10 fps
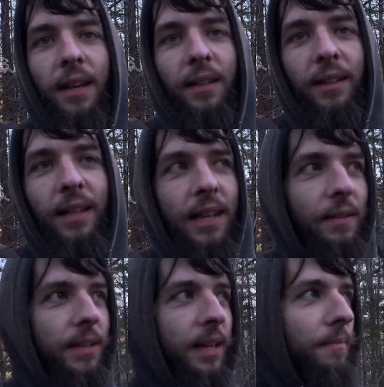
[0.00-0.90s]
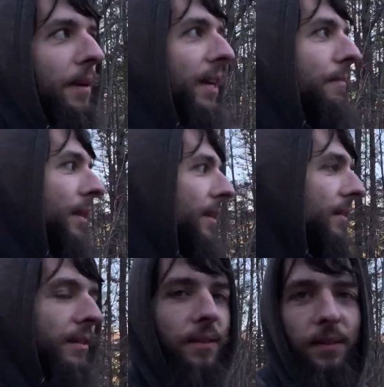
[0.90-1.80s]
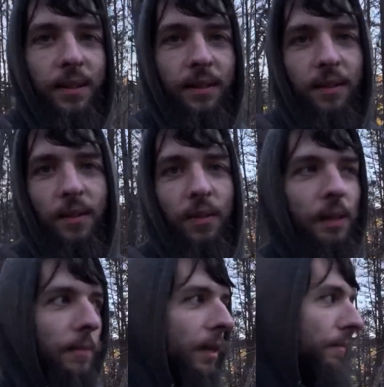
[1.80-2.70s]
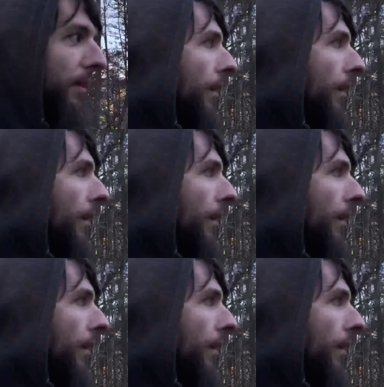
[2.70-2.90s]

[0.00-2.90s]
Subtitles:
I think the guy was kind of mad because I was holding him up.